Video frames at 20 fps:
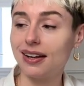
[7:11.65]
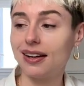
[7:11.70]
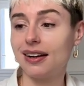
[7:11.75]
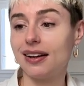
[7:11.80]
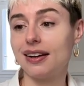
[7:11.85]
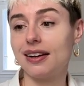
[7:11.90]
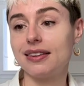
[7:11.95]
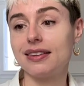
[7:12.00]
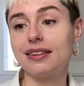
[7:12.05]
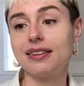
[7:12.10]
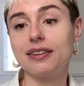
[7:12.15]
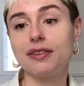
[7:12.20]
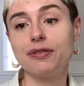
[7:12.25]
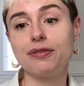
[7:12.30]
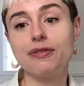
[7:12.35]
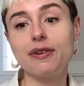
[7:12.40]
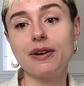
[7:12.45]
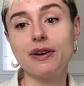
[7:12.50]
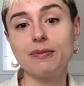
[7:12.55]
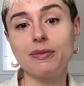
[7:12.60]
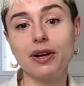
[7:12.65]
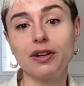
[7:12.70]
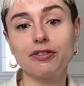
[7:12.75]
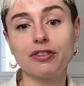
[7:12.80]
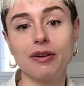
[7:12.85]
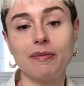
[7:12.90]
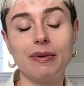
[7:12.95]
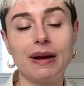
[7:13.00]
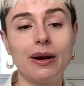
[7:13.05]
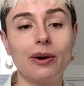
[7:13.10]
This is very much
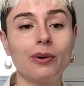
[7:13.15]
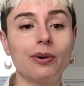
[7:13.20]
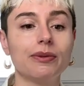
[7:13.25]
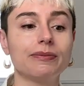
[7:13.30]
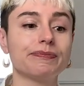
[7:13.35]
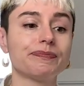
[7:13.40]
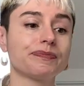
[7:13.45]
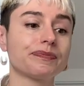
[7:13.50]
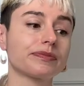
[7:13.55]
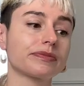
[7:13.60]
about